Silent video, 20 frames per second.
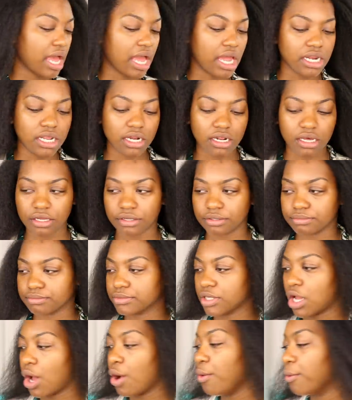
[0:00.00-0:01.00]
I need a
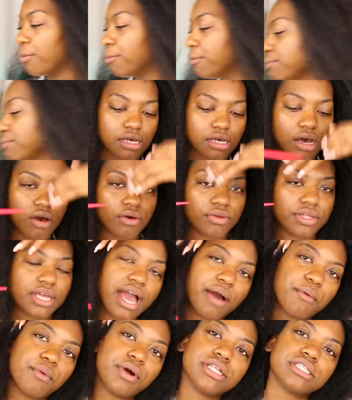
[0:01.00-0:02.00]
comb. So
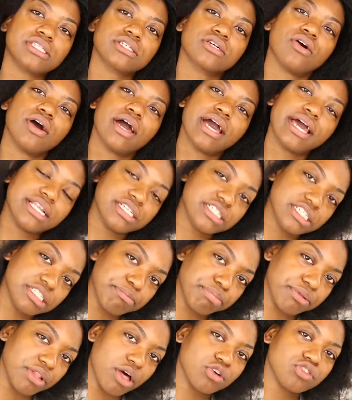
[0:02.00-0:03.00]
yeah, I wanted to go ahead and
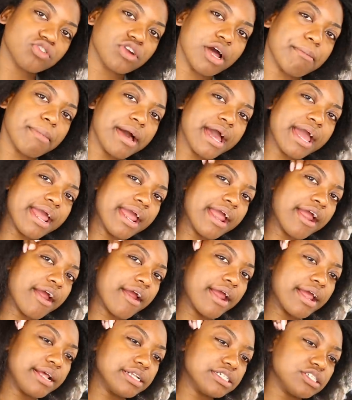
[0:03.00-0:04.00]
just blow dry my
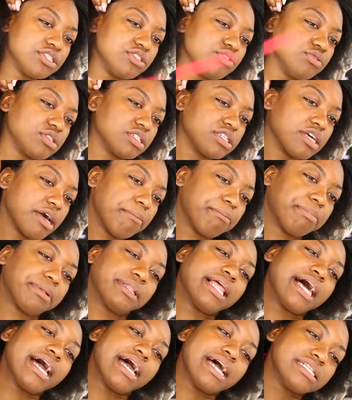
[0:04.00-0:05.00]
hair and just do some
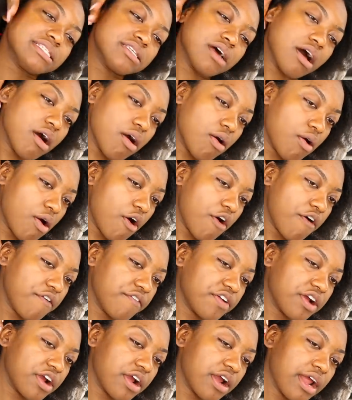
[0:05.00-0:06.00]
plaits all
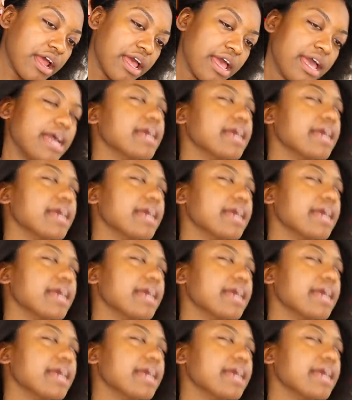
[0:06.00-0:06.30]
over,